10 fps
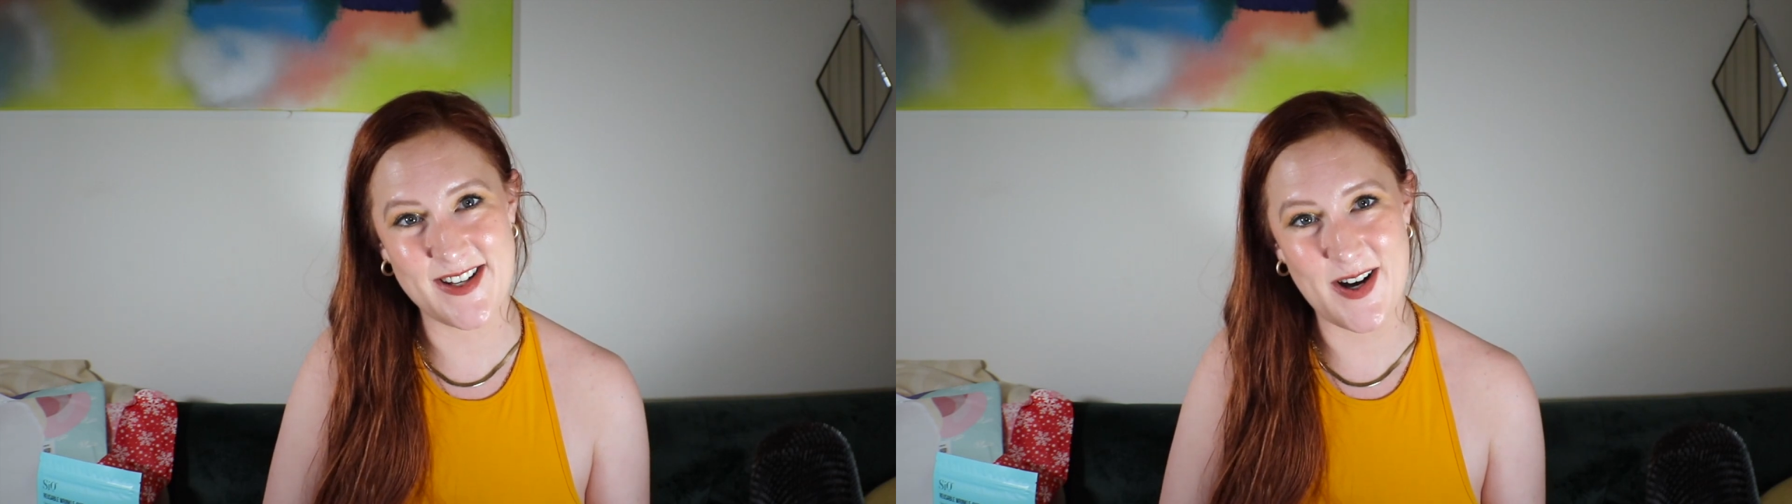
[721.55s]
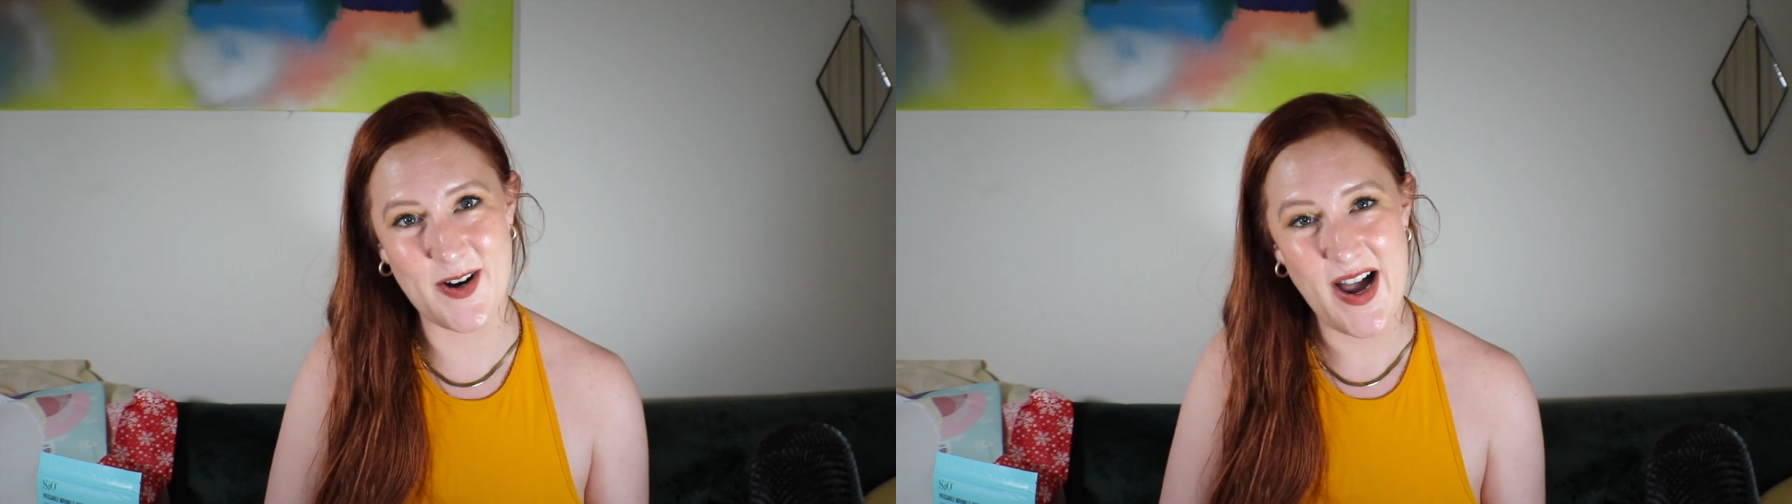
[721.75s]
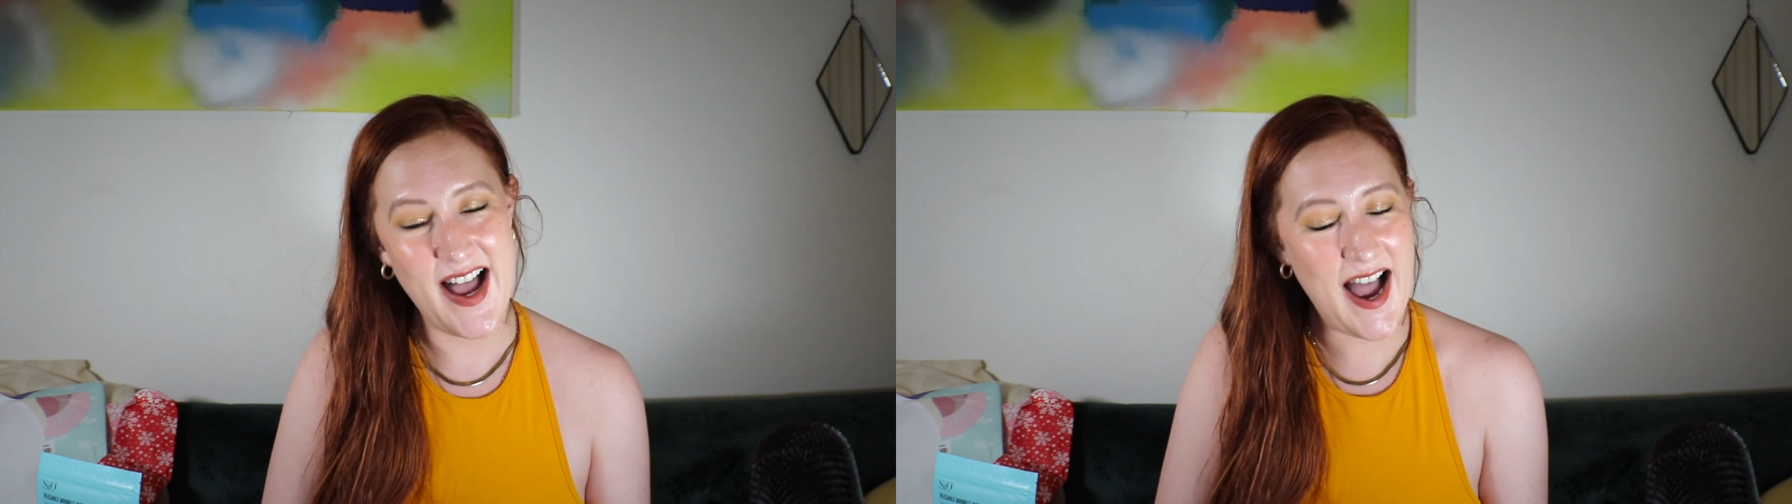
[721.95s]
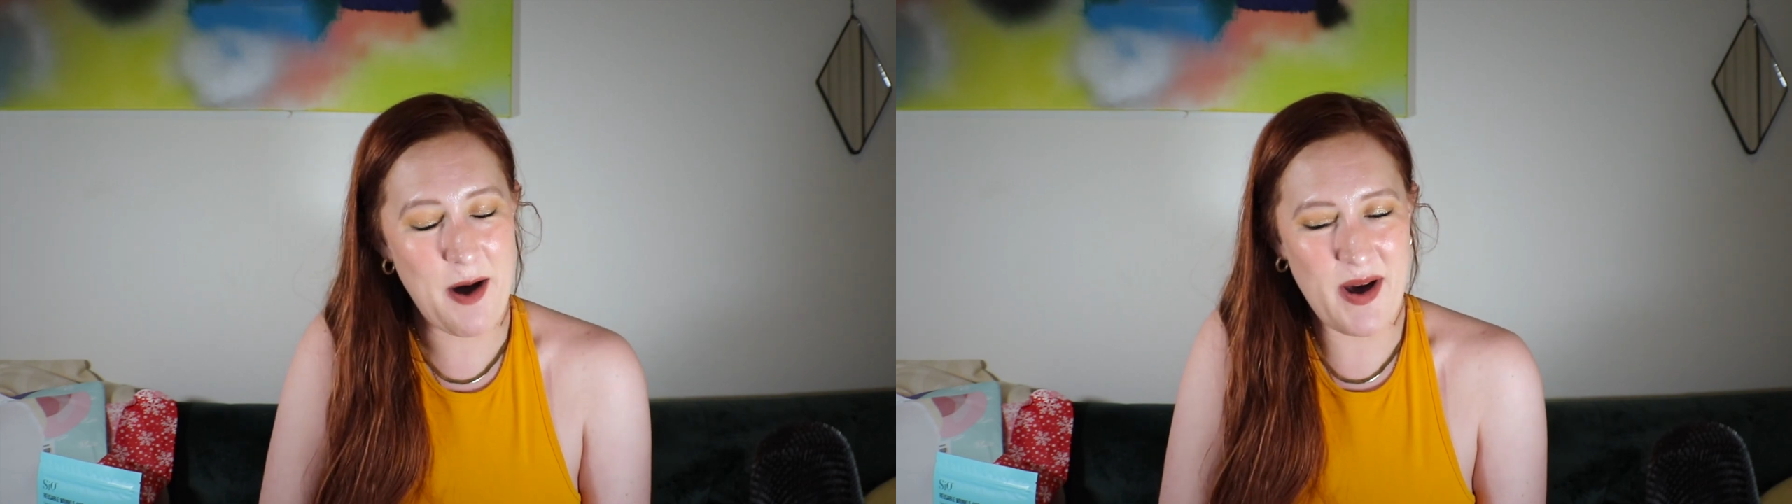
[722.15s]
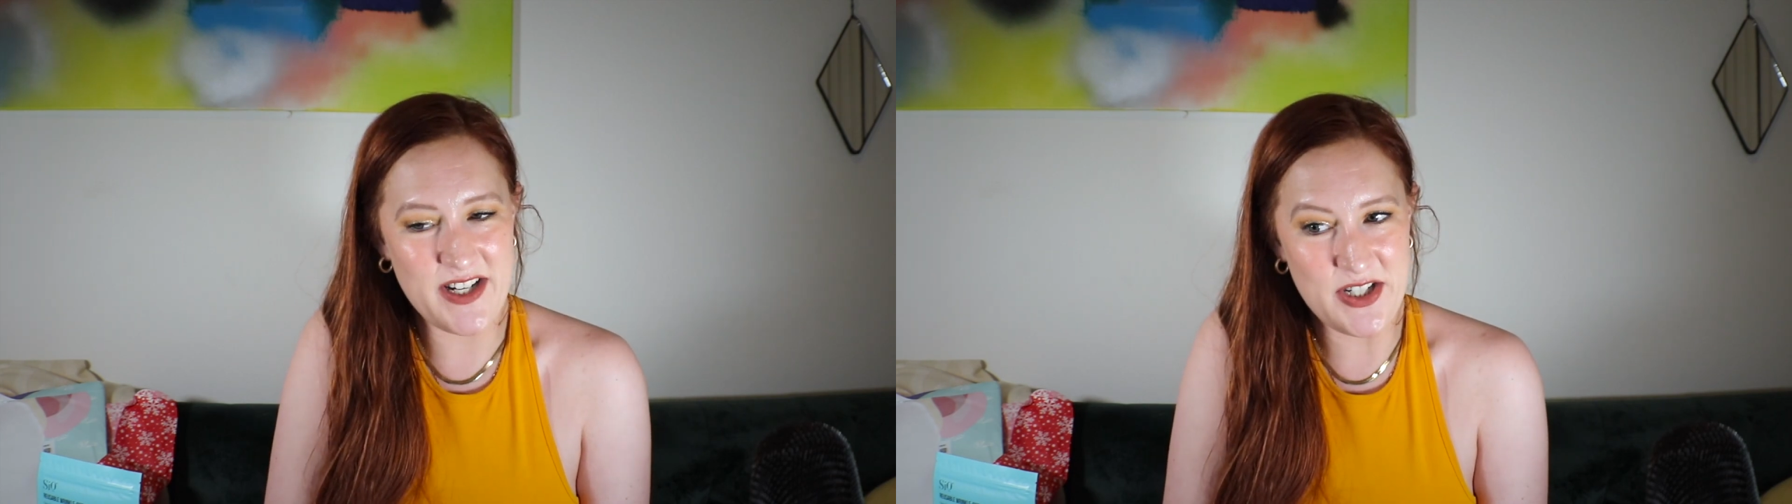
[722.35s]
So
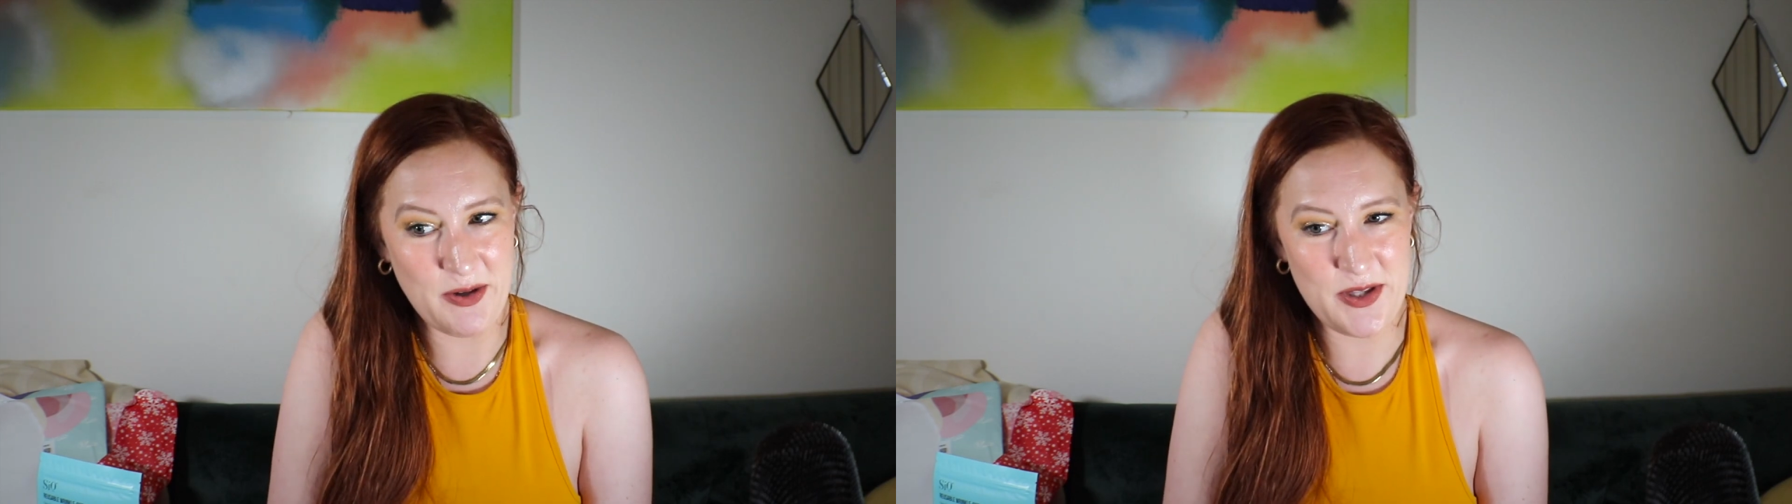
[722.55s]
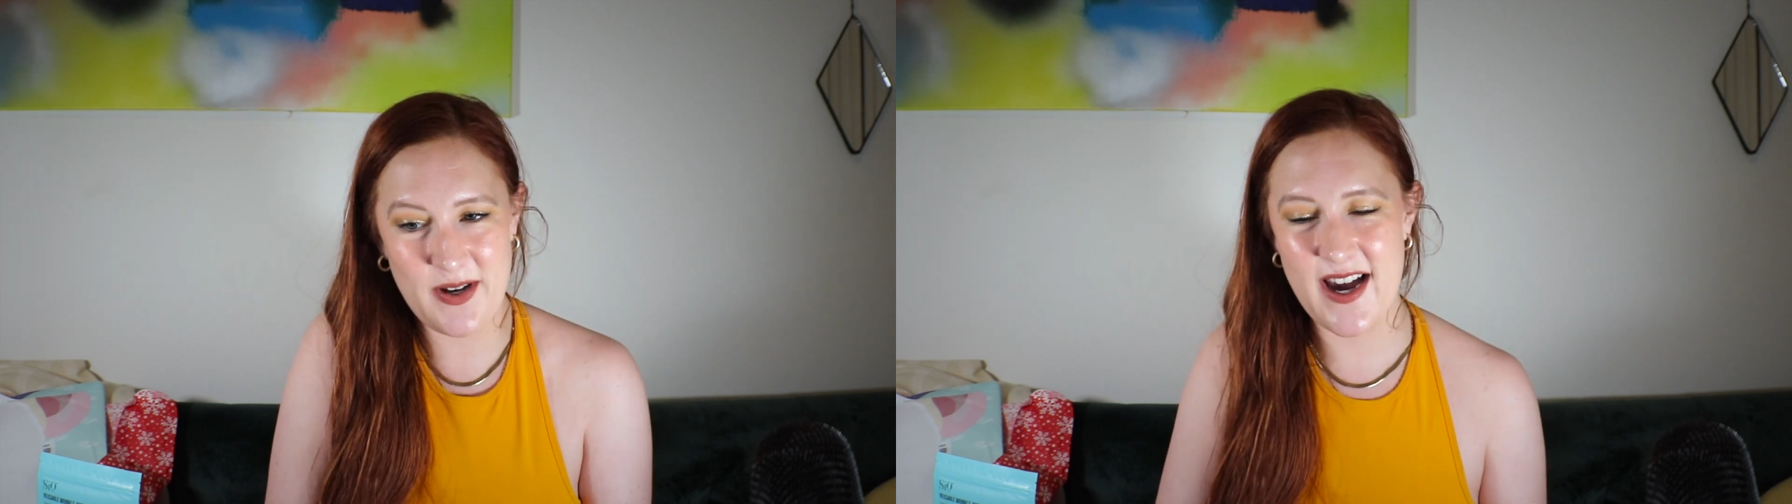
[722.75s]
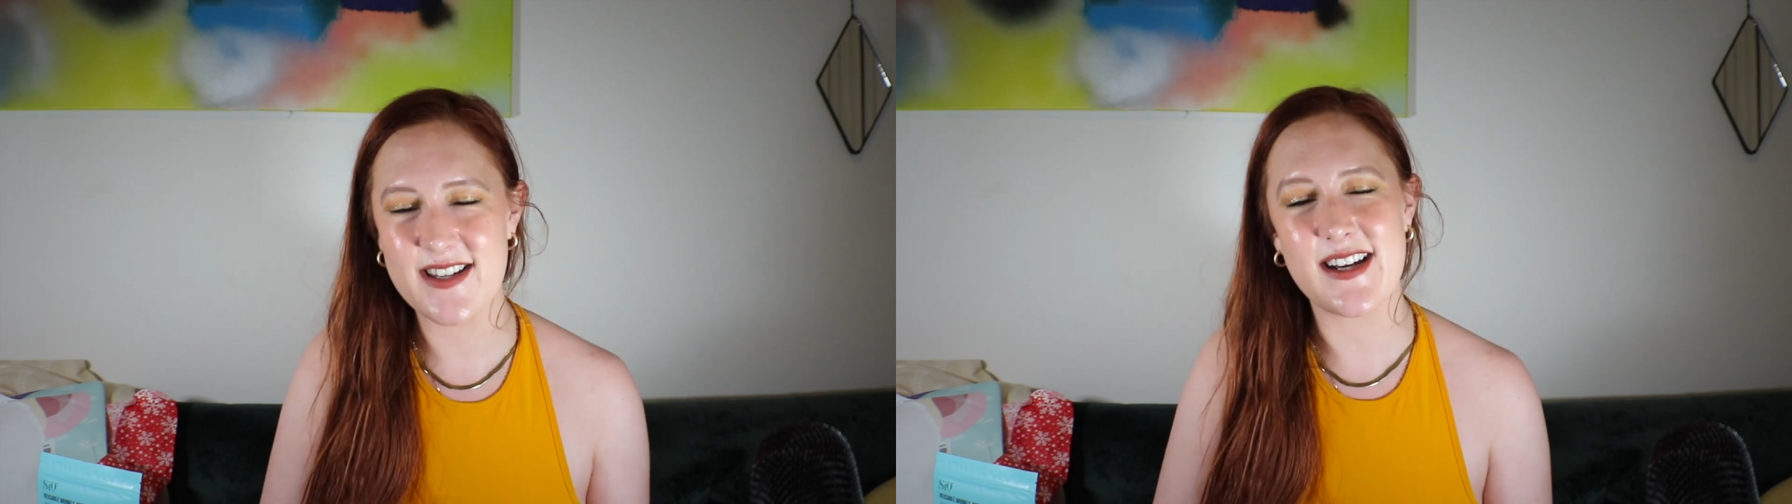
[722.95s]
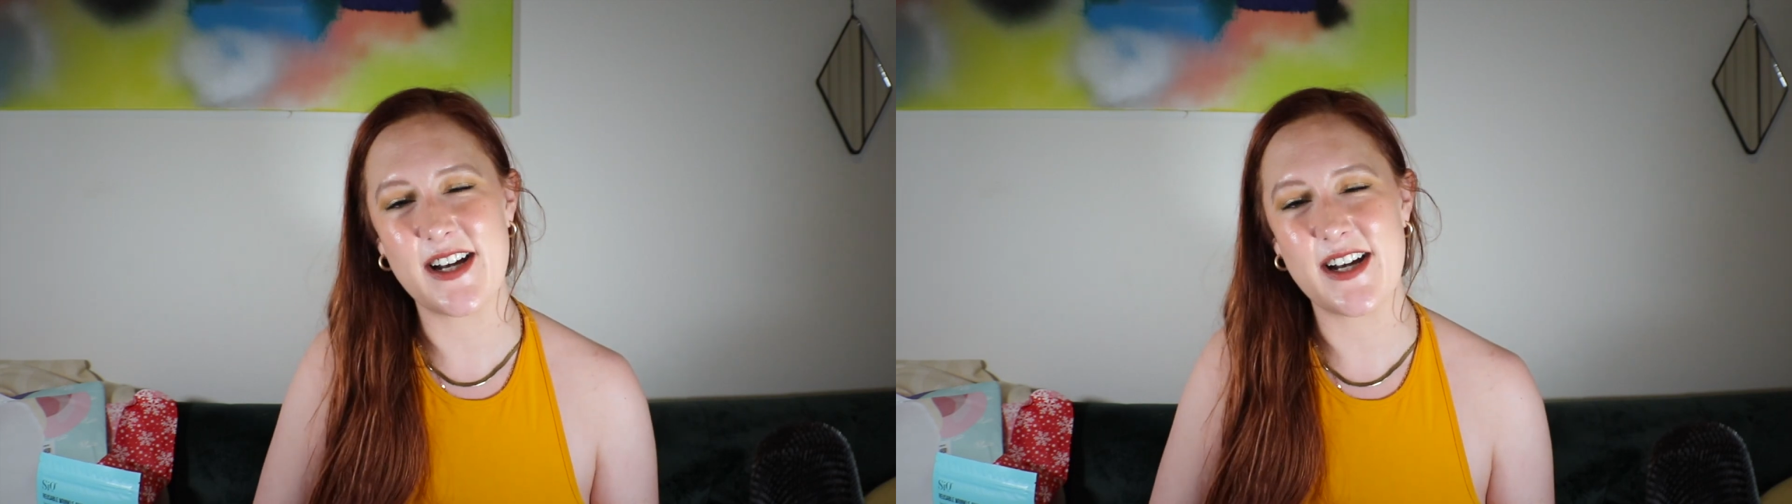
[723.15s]
I want to share with you guys,